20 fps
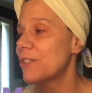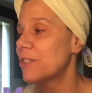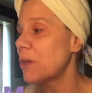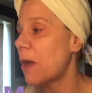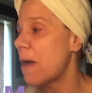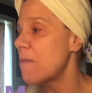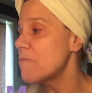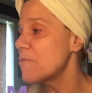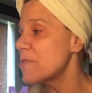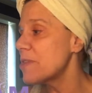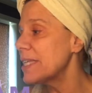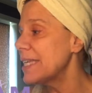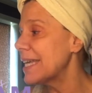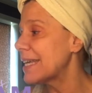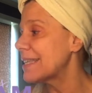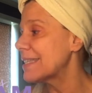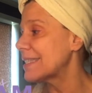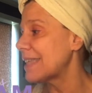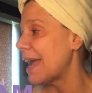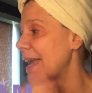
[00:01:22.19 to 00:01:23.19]
So I'm really
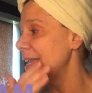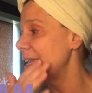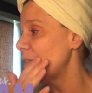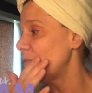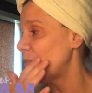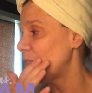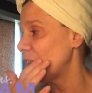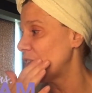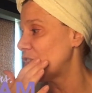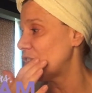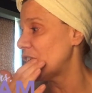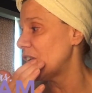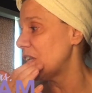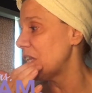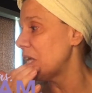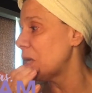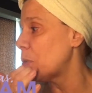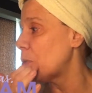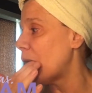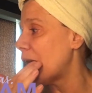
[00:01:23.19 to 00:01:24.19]
excited for
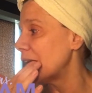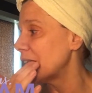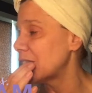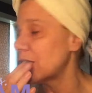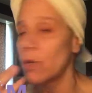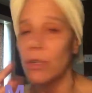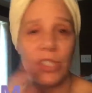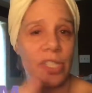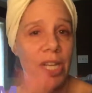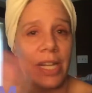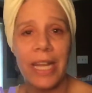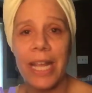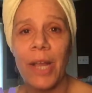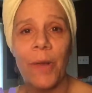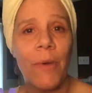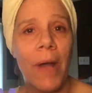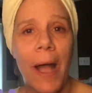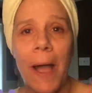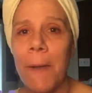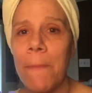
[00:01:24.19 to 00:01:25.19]
Shaniqua. So
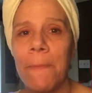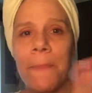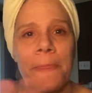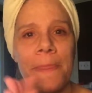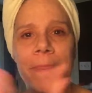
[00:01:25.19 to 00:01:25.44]
Shaniqua,